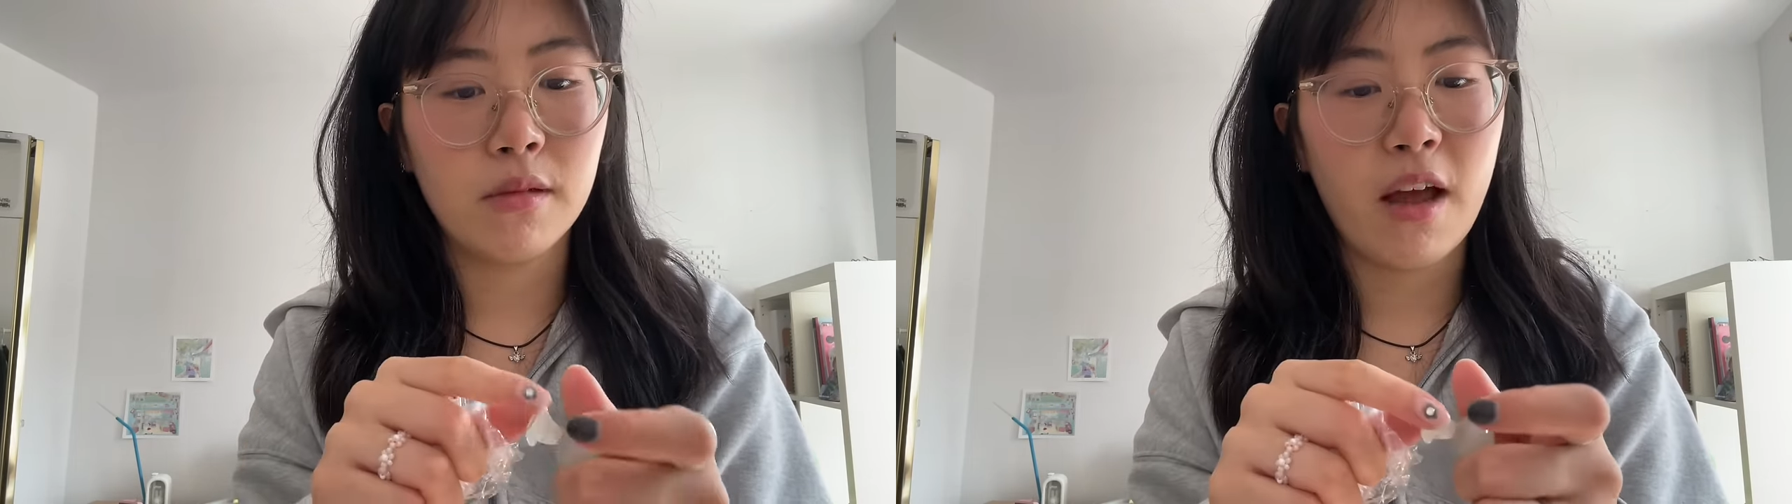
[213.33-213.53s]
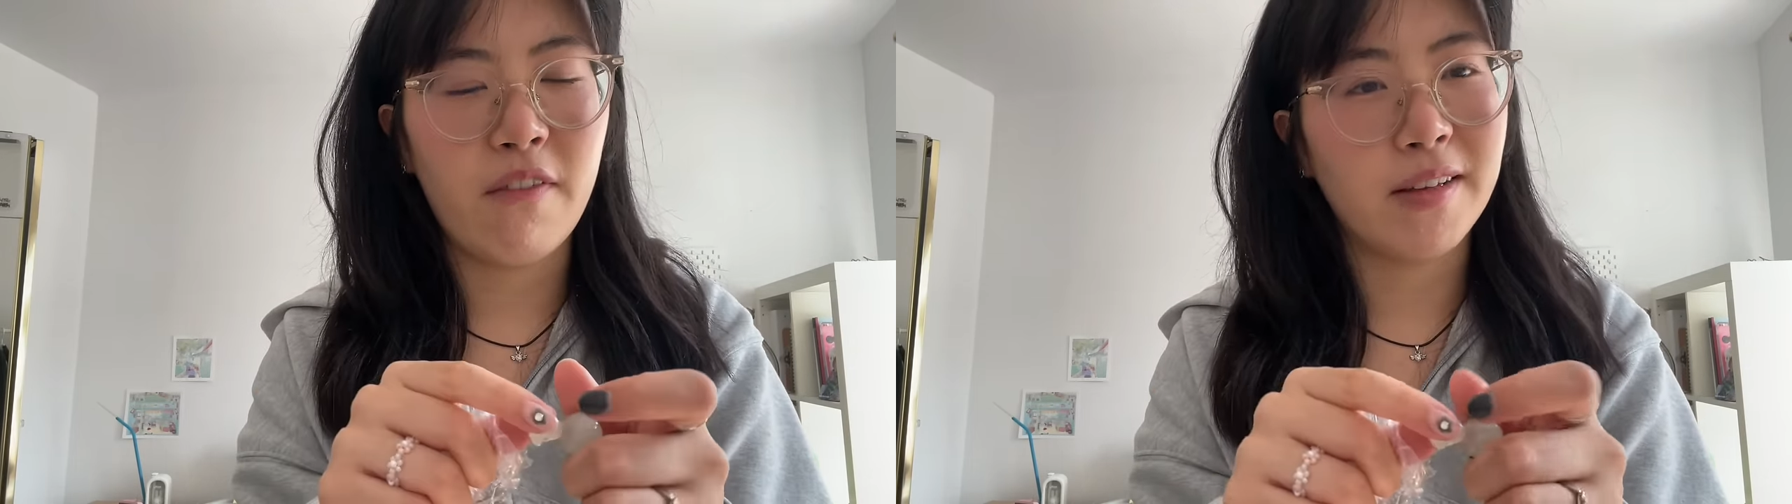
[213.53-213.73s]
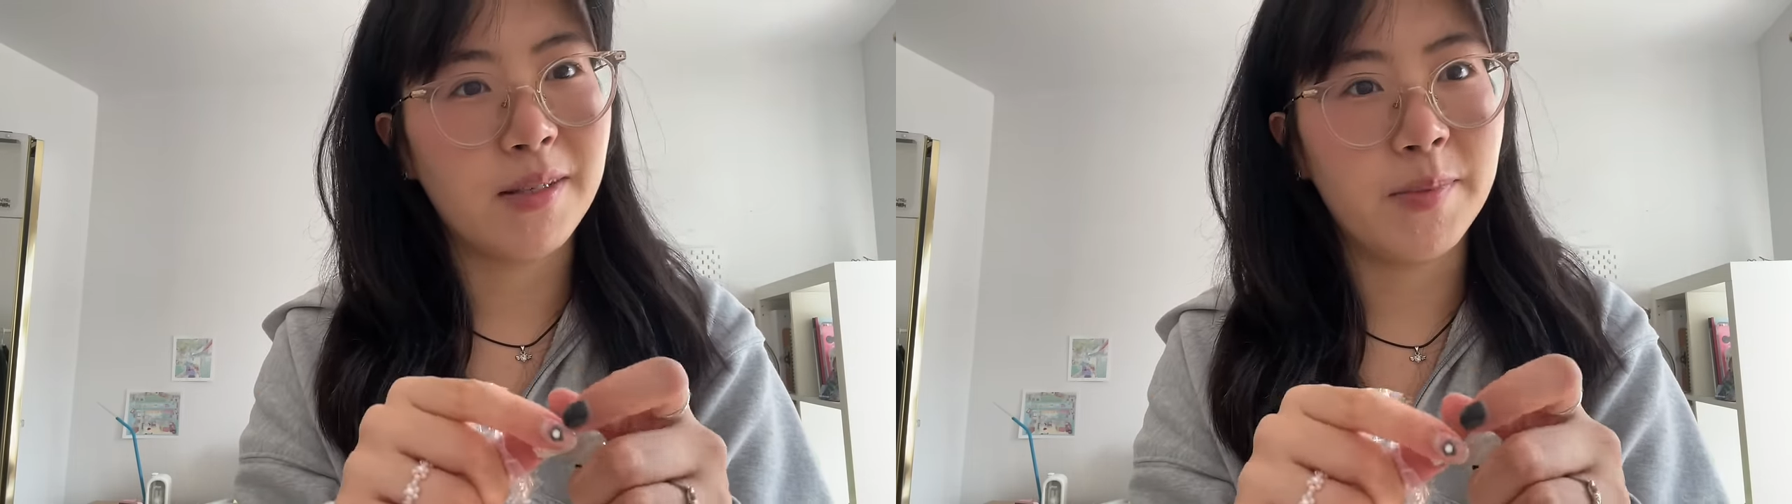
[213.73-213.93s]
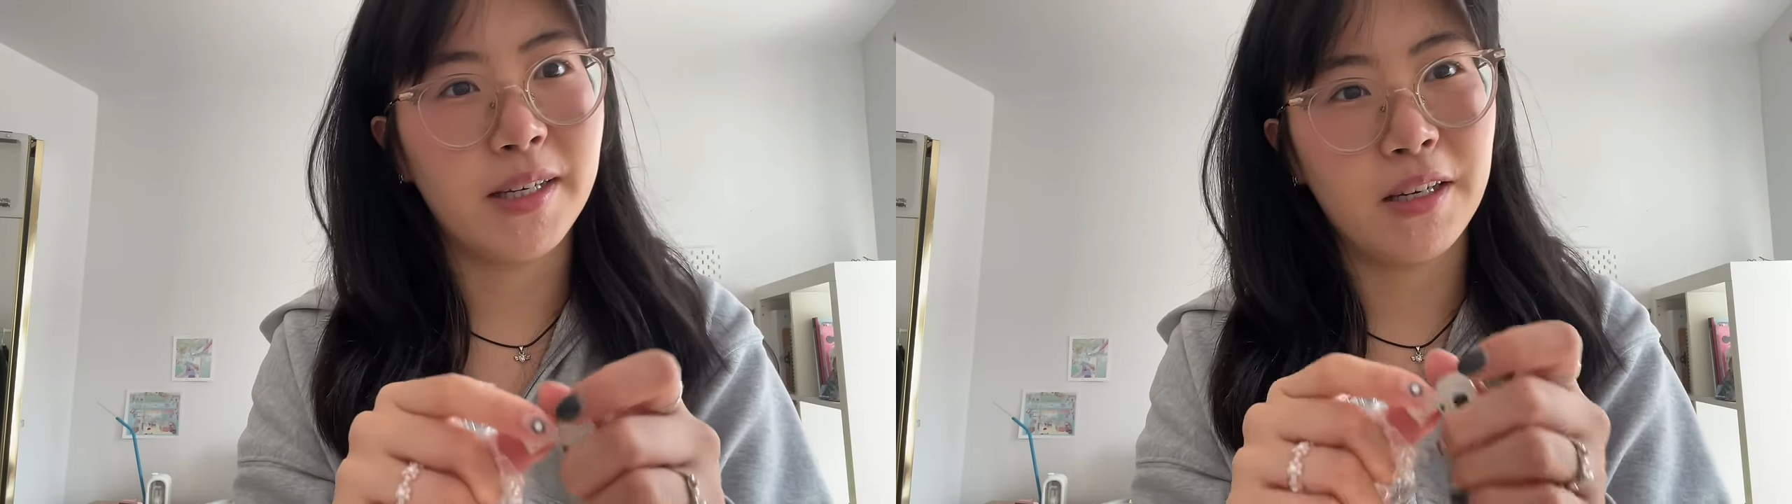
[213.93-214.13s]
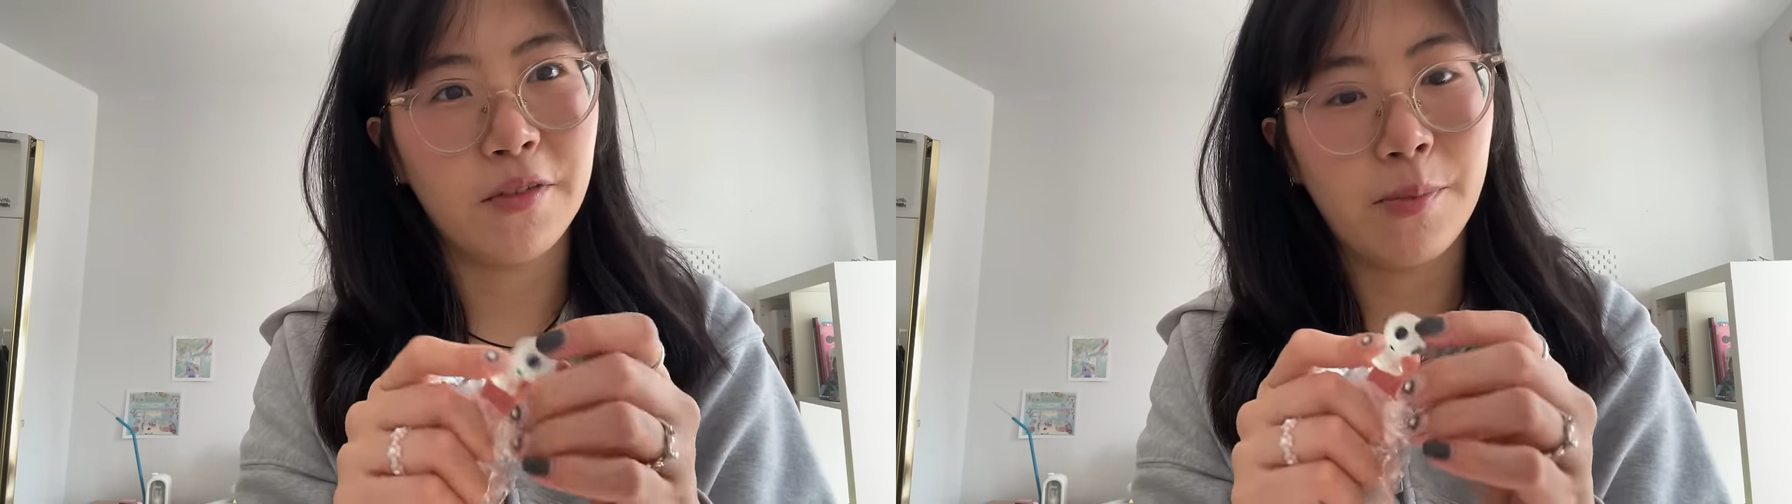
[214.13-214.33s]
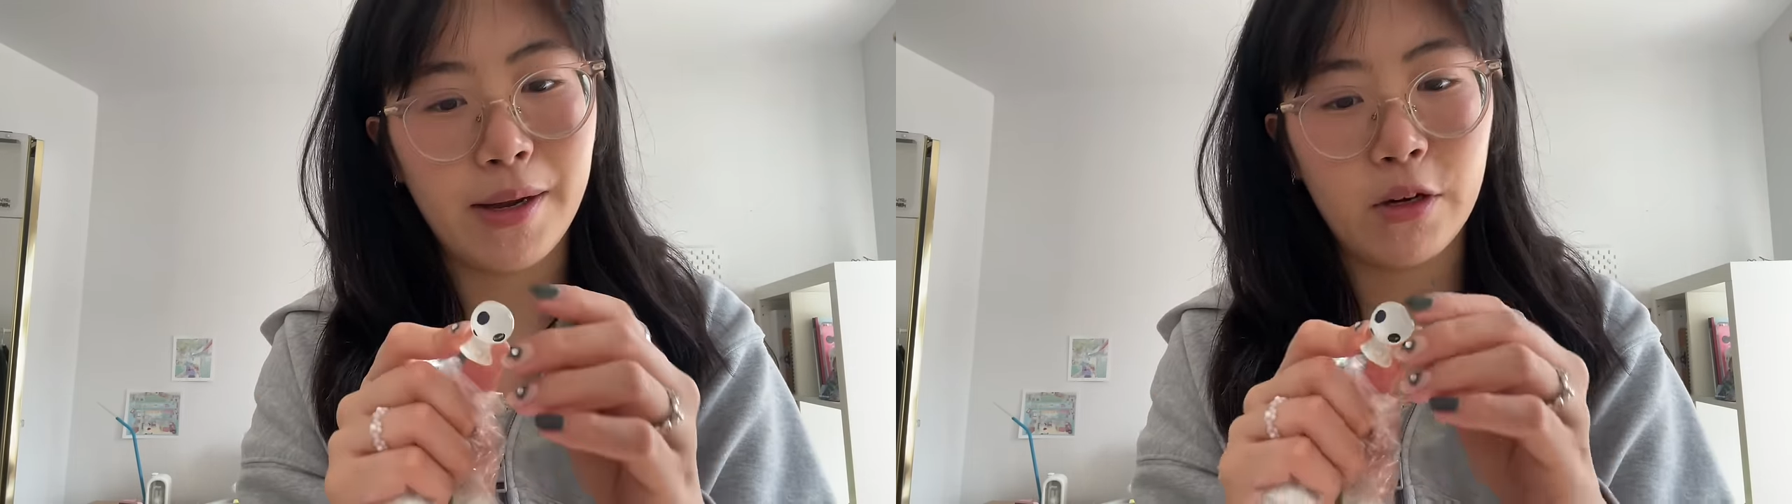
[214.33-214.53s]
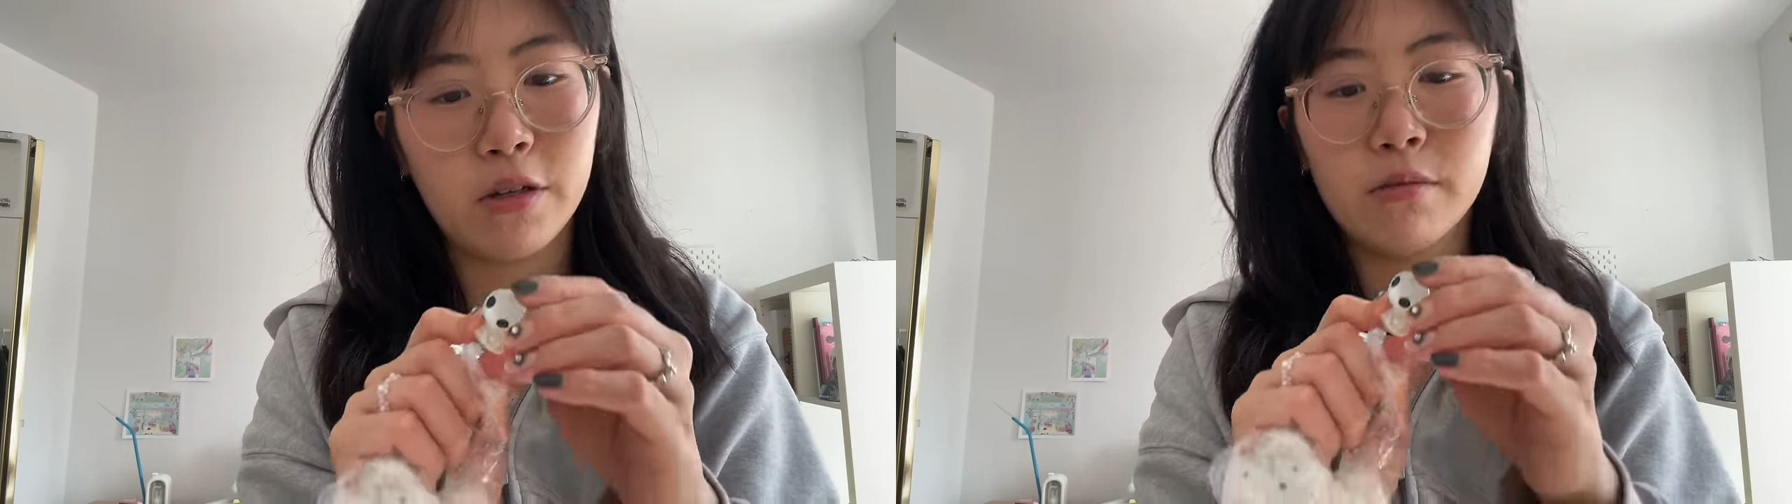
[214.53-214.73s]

I found something even better.